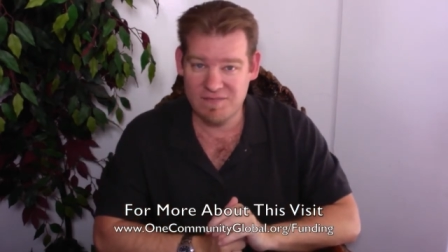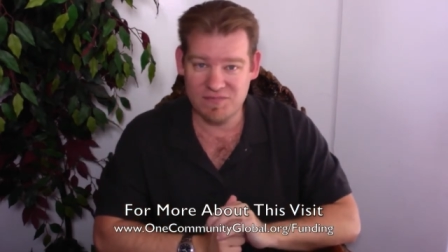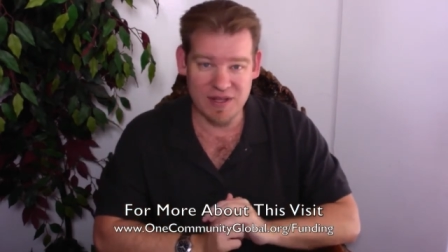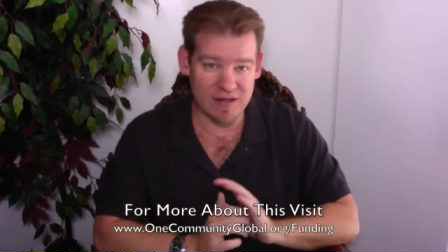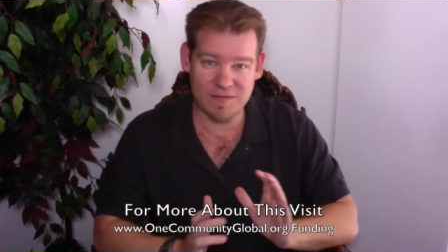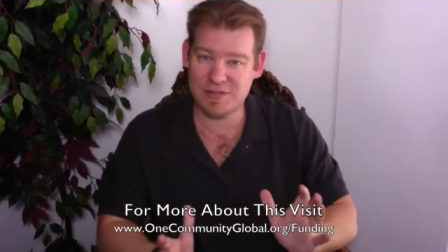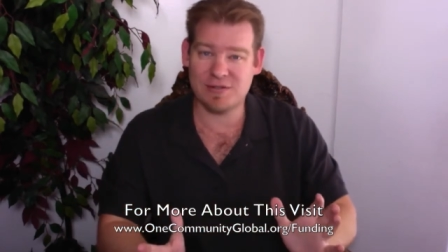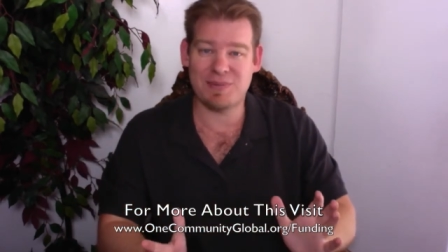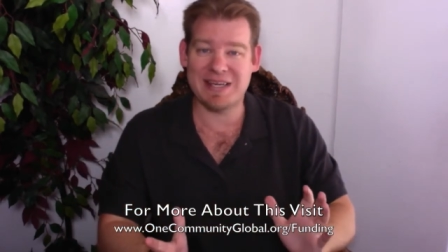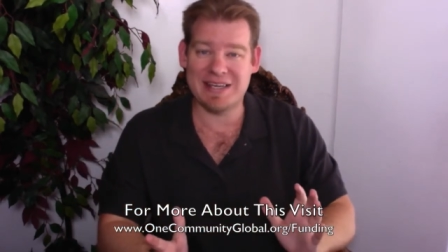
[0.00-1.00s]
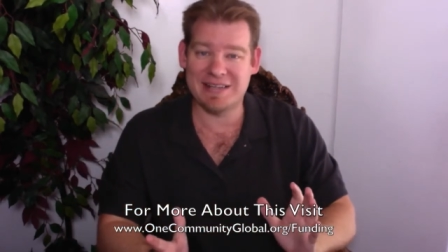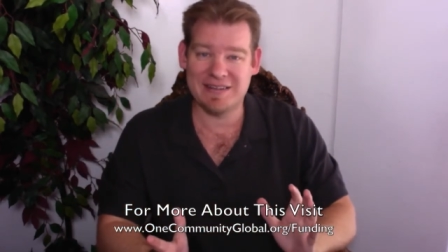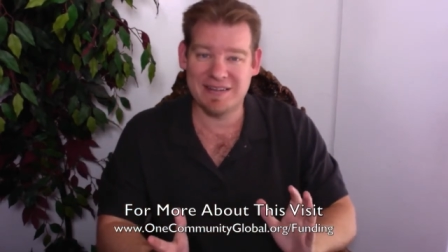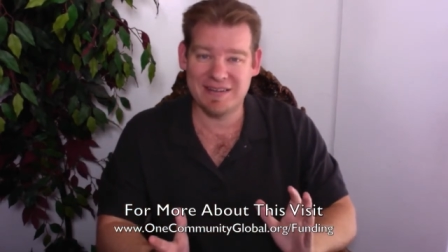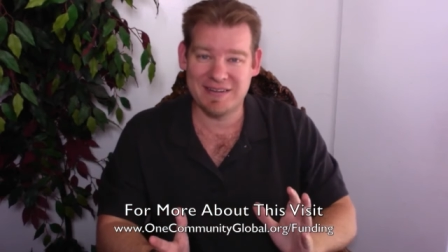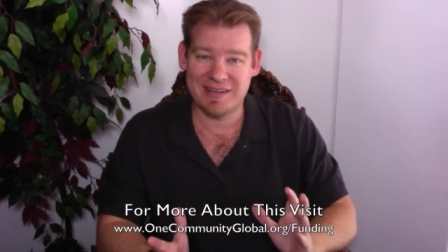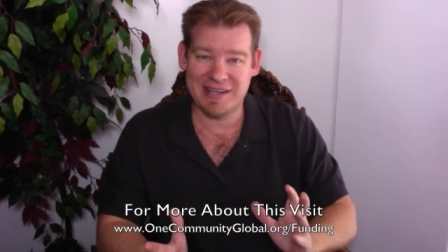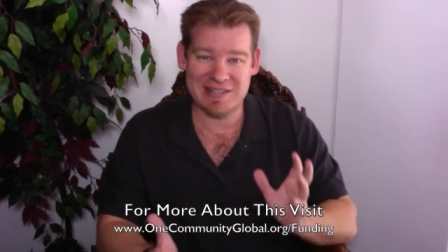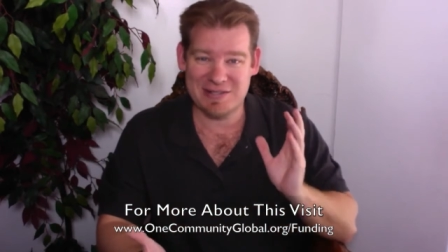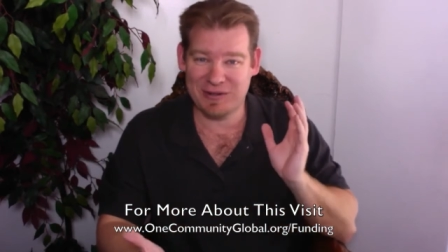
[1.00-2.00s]
None of us are paid.
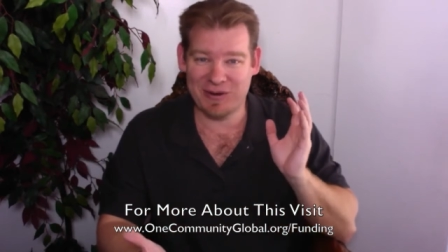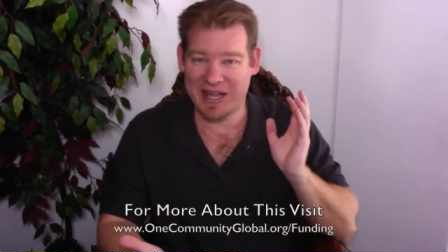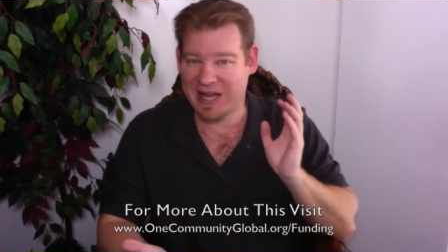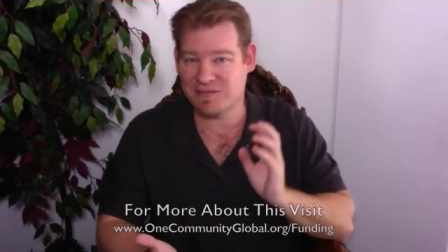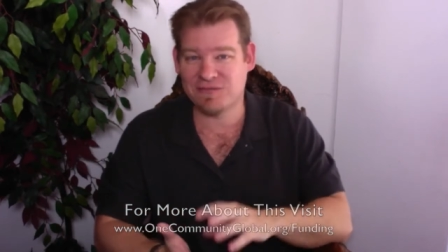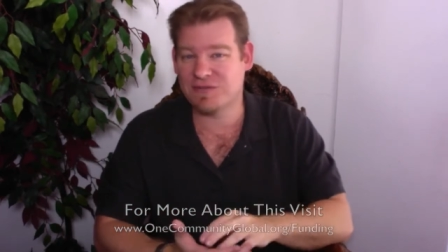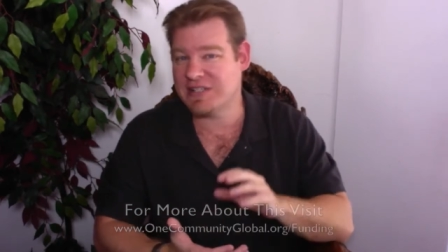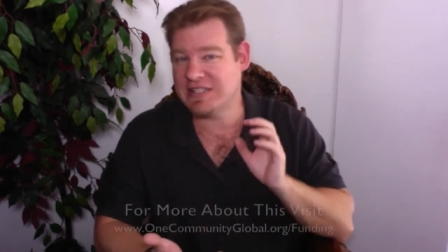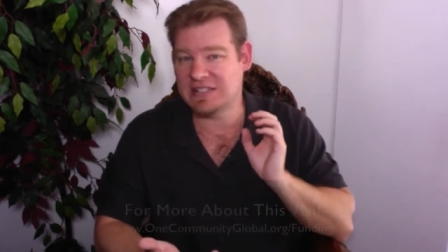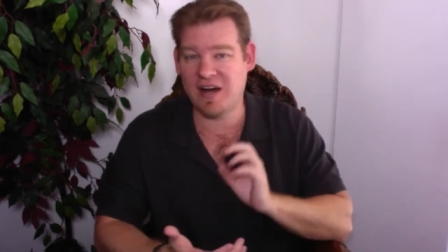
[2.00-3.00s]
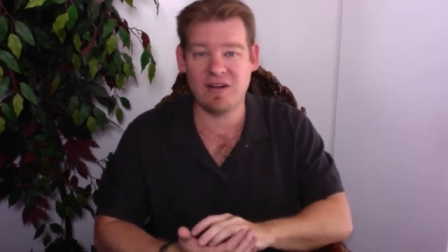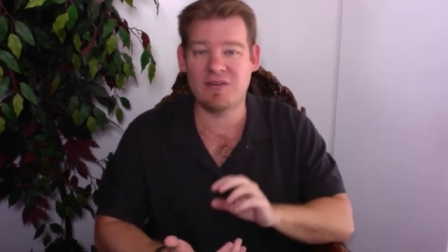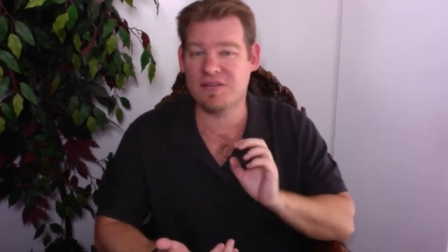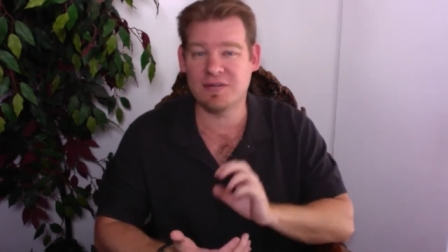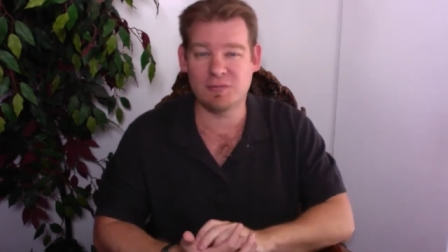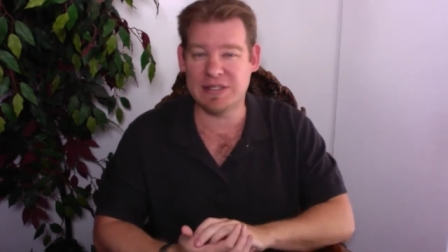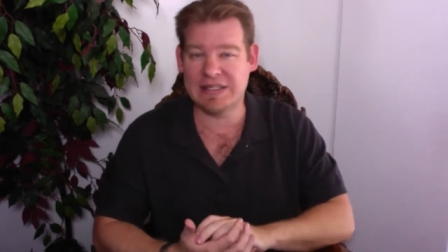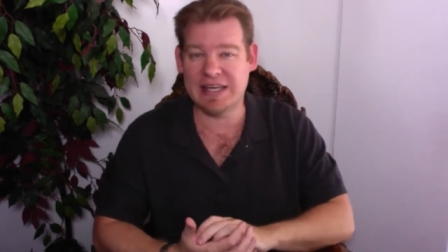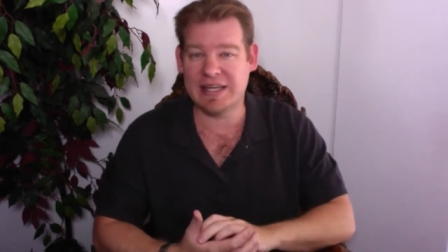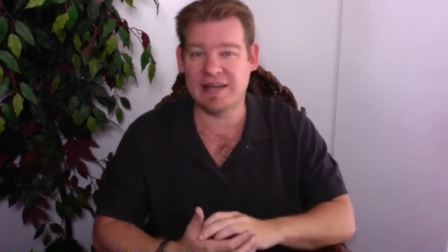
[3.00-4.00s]
And so every dollar that we
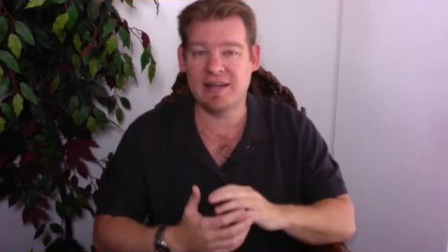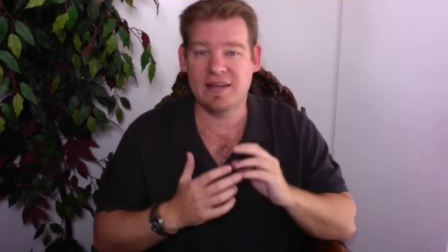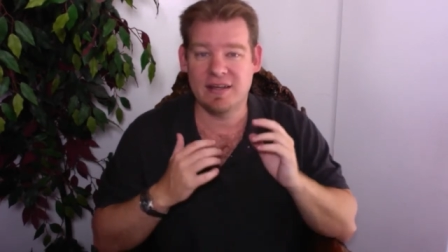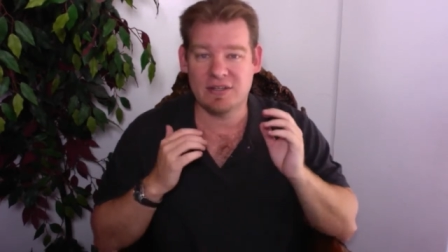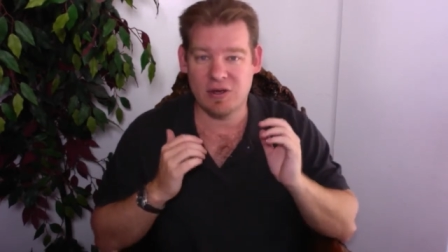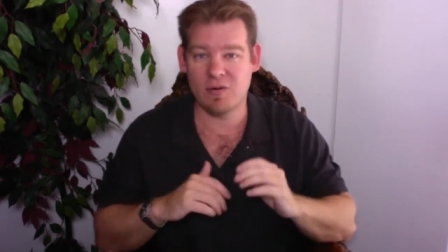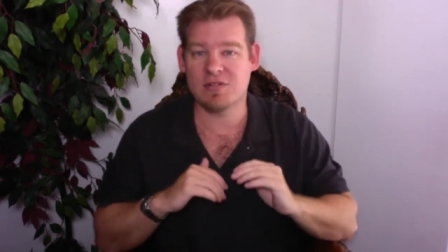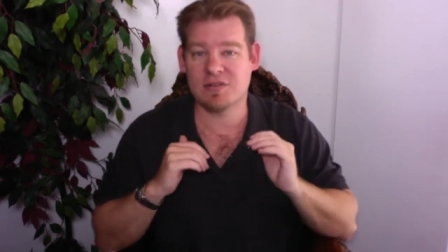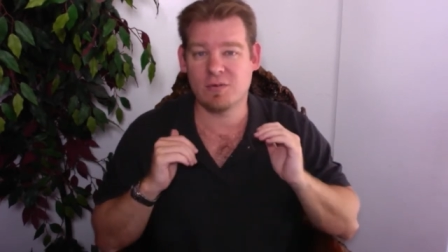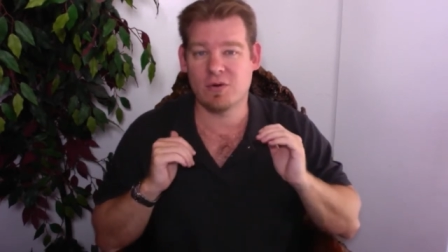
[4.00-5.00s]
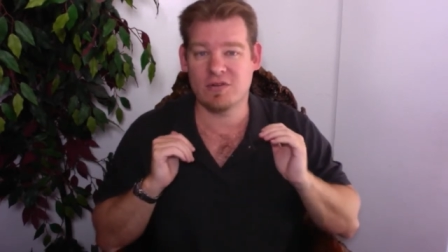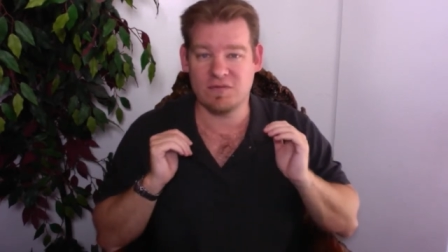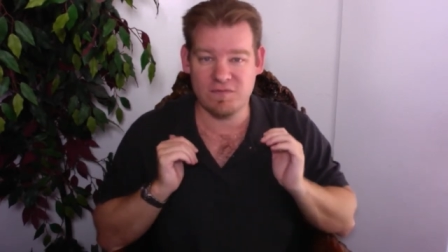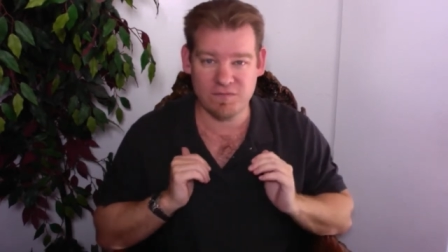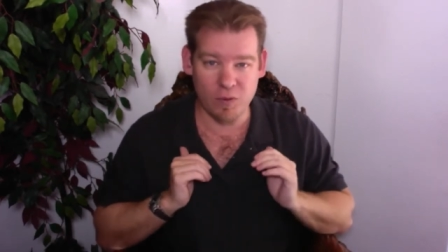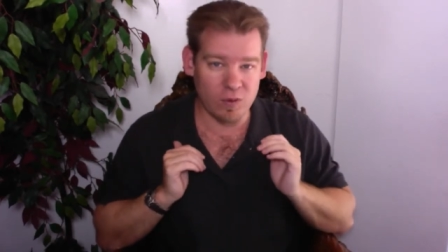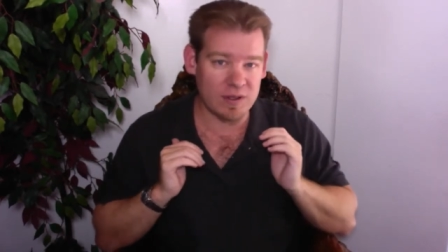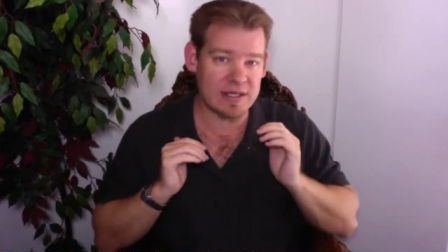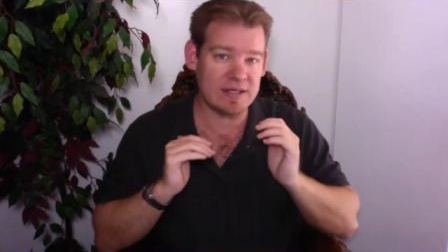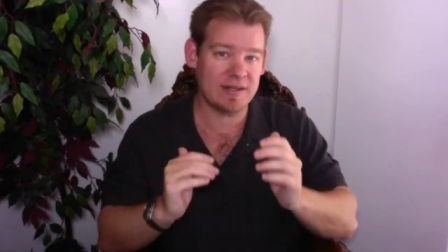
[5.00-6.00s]
get goes towards
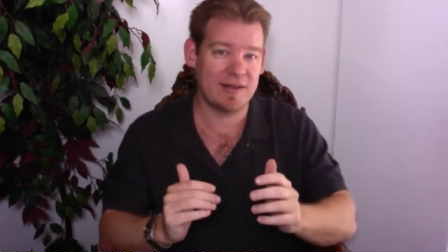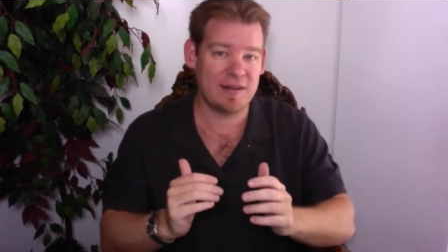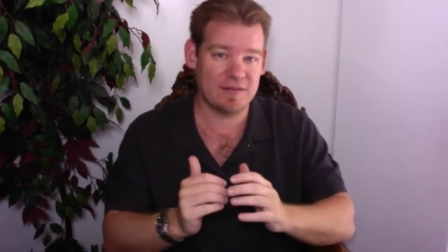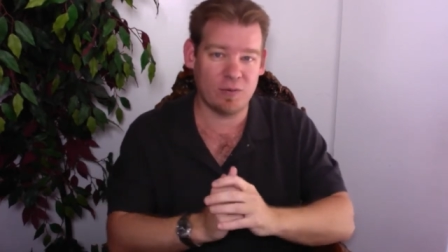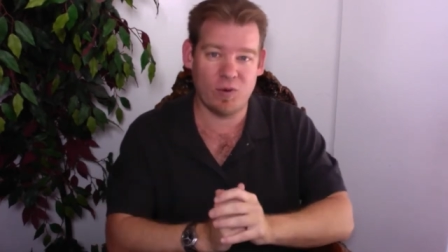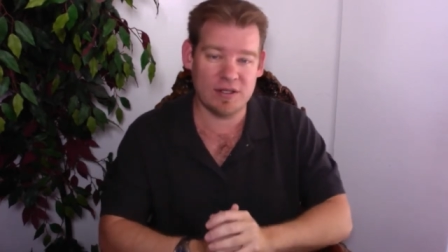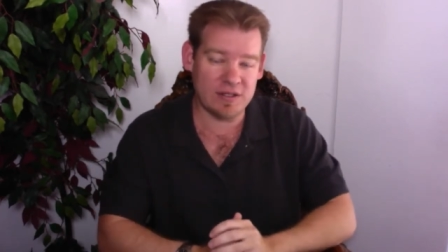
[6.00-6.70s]
forwarding the One